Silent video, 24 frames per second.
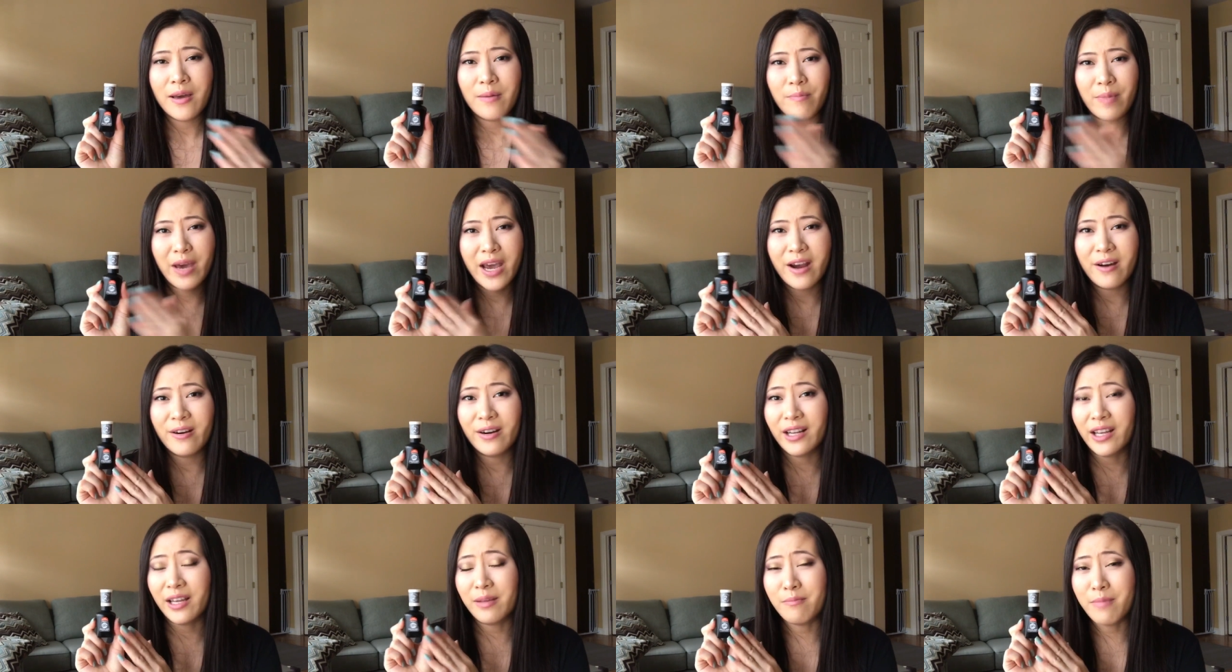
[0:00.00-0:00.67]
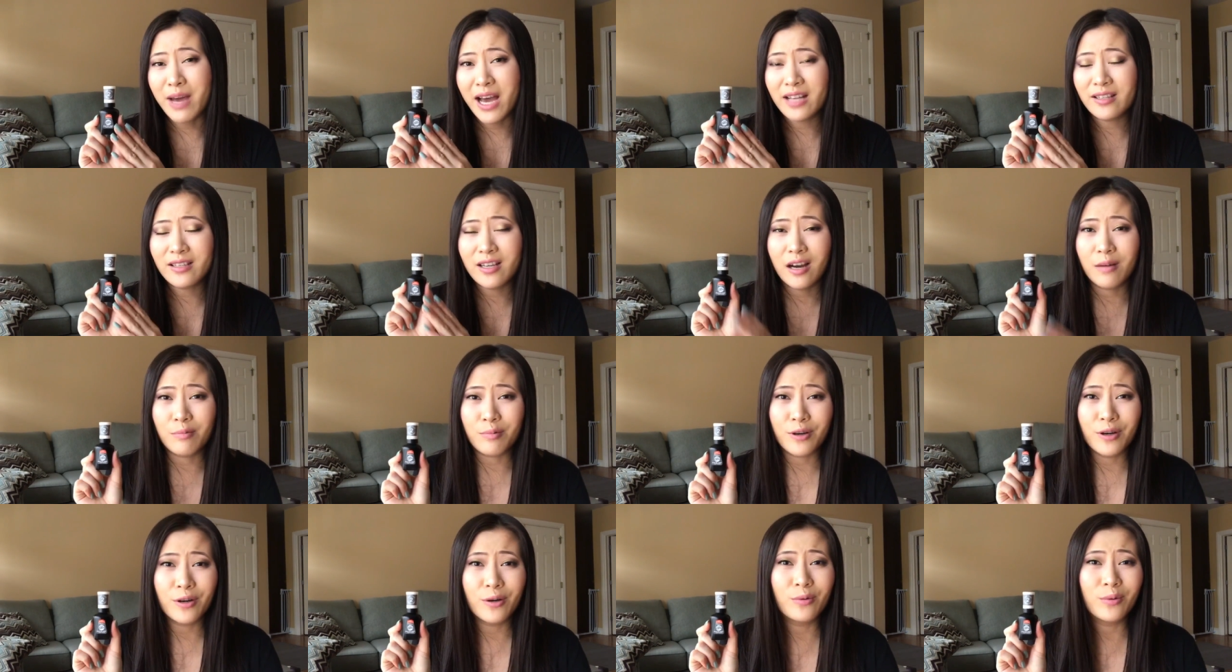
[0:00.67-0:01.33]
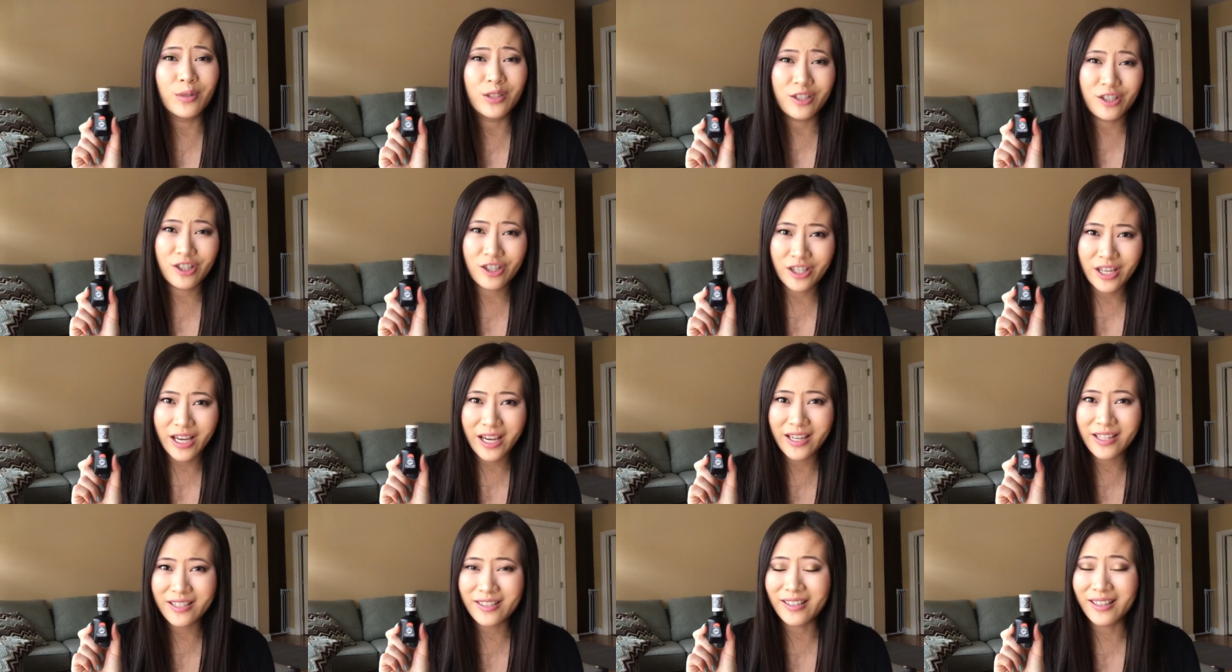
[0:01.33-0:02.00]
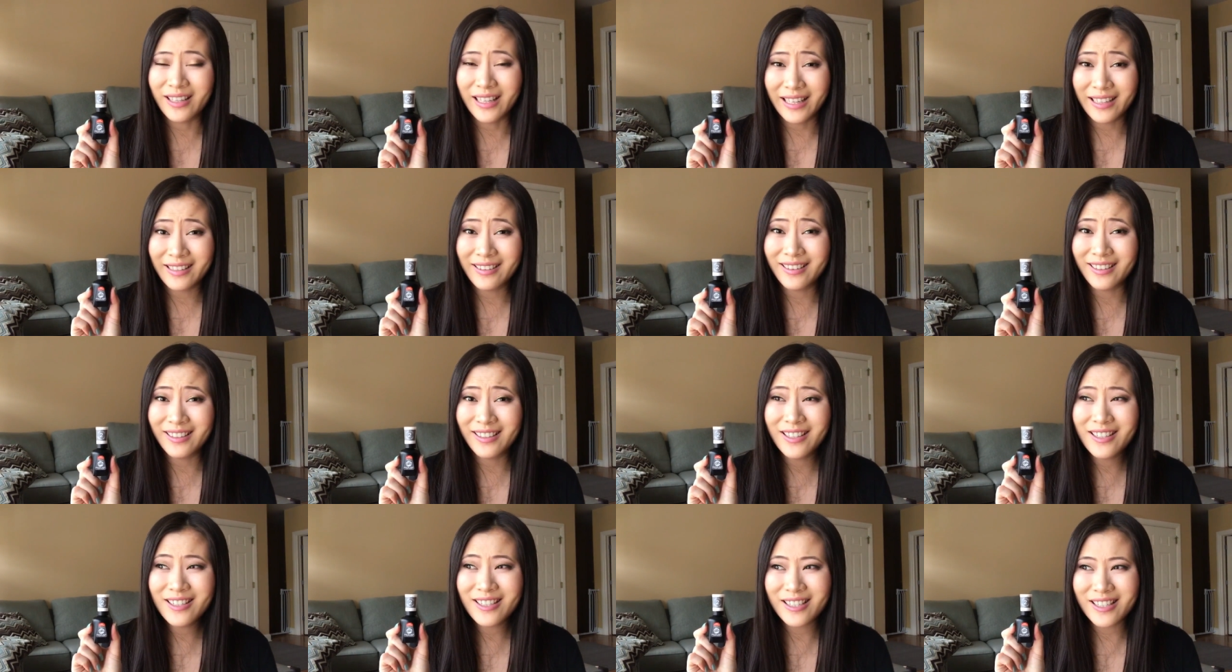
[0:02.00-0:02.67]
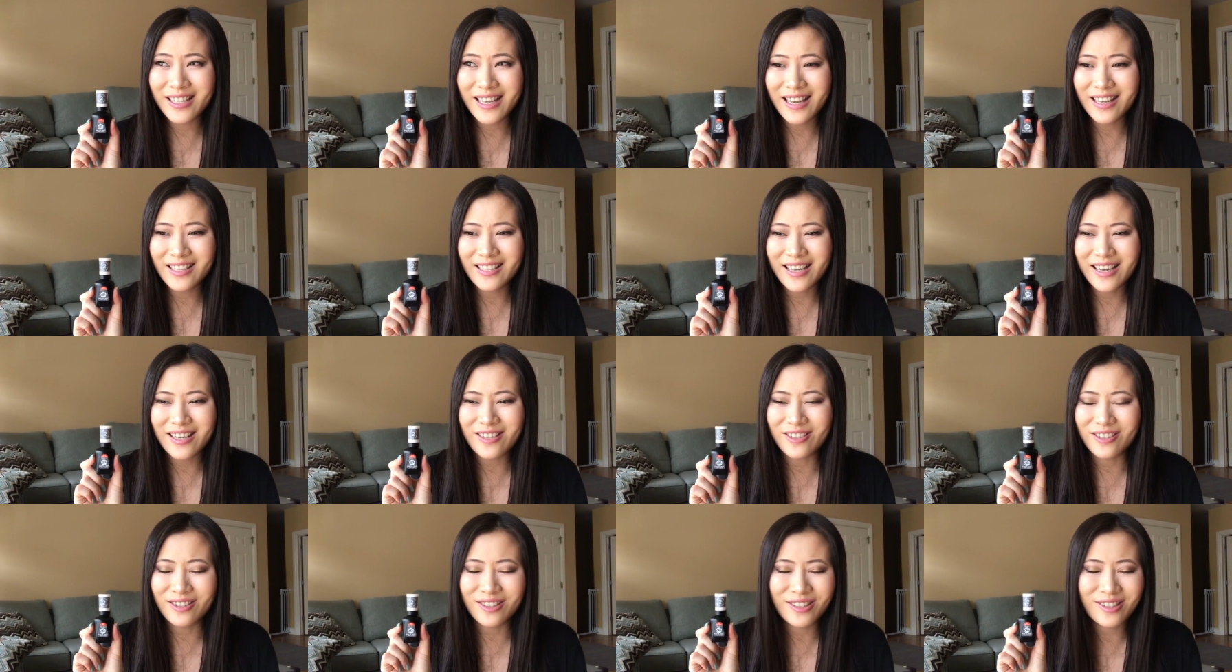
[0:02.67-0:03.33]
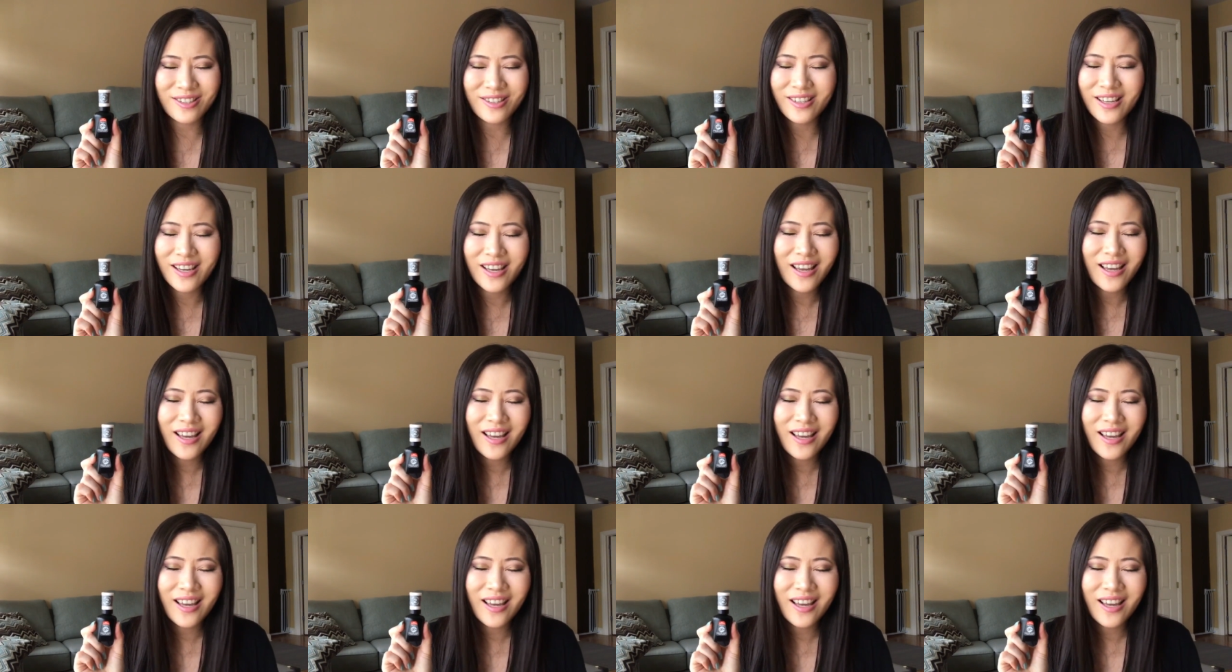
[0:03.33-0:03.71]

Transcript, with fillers: pairing a matte top coat with shades like this and I just,